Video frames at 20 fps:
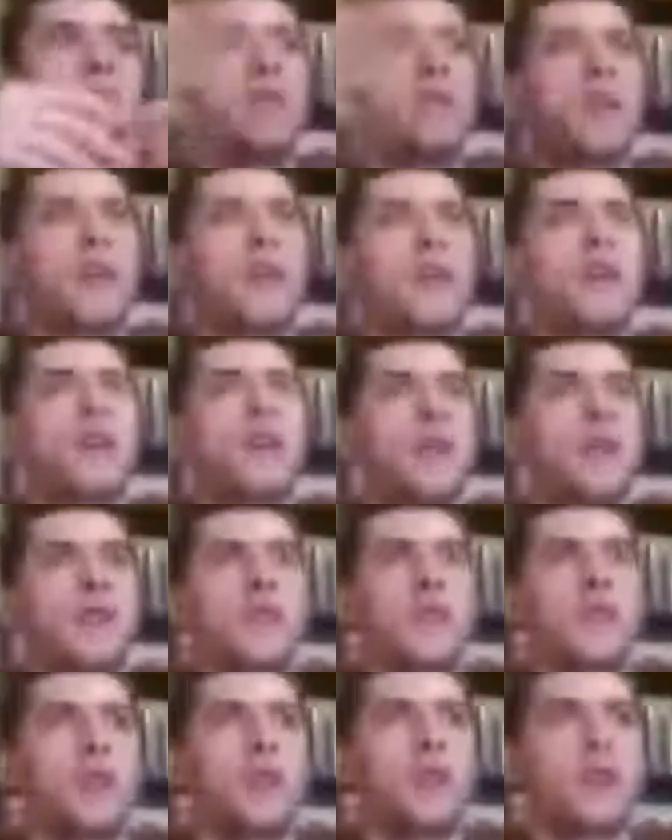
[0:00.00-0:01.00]
the
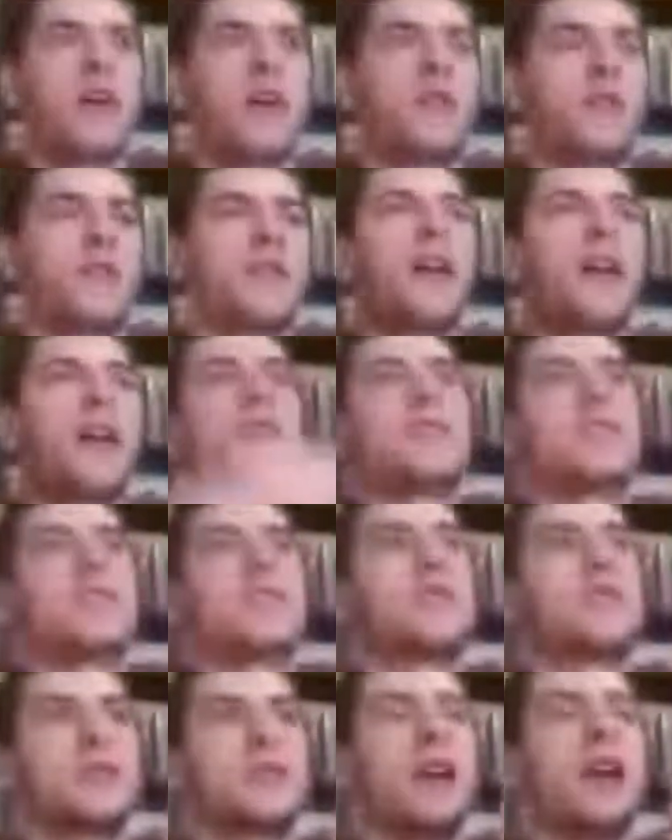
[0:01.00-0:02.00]
kind of entire
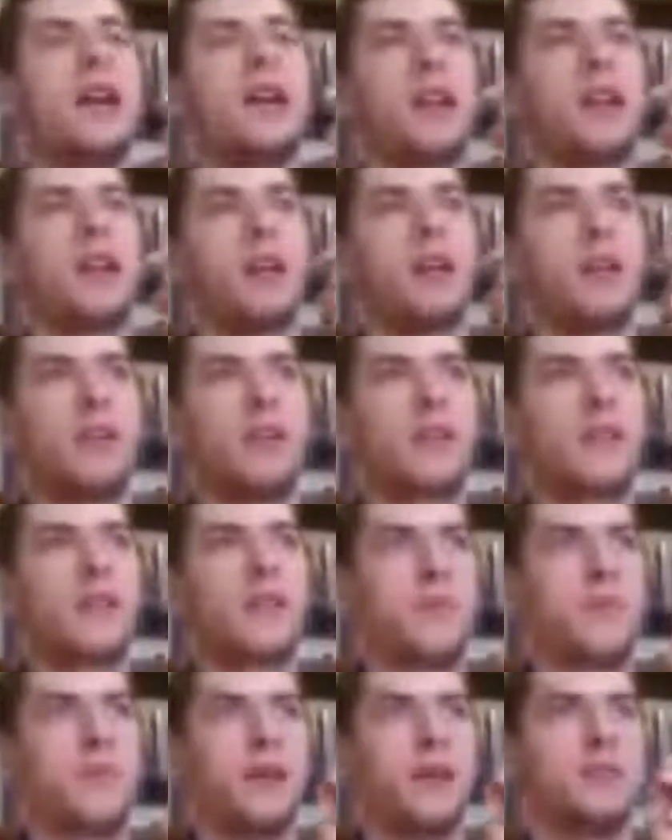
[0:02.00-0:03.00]
society
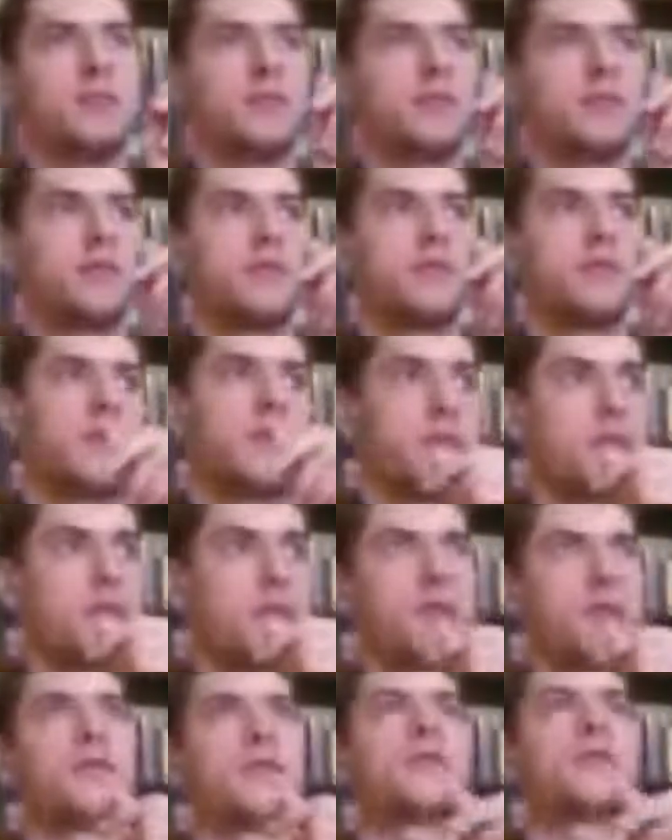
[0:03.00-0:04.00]
because of
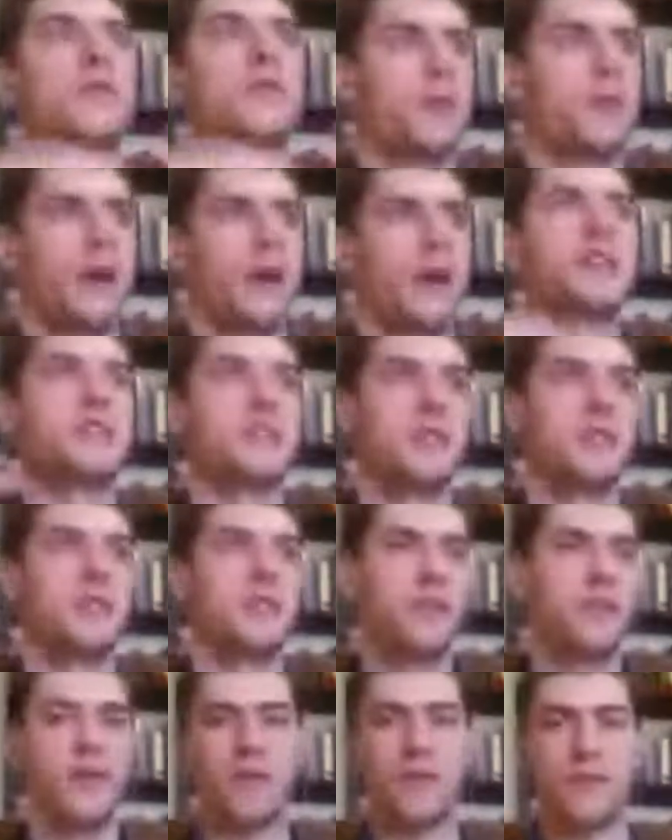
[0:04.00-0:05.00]
the
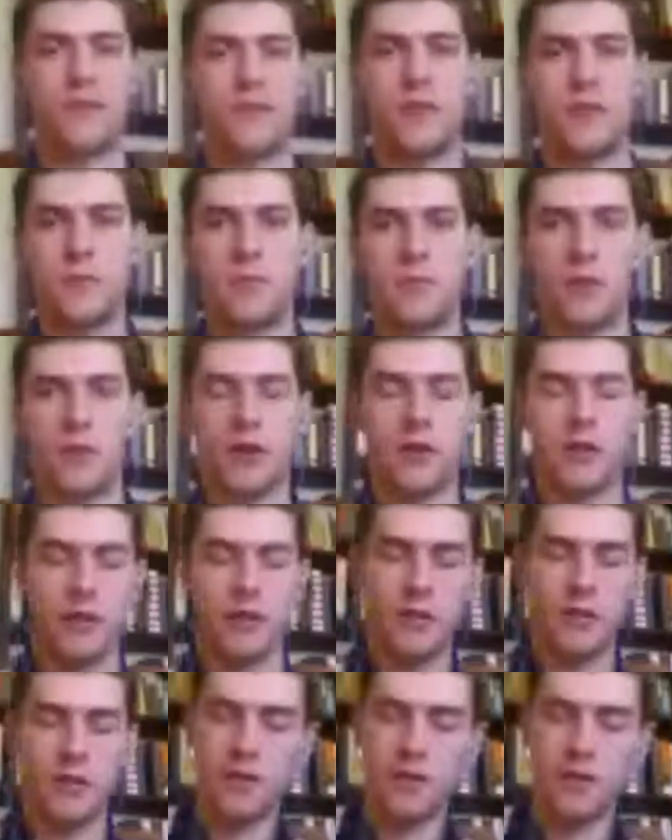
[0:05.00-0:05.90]
creation of the book.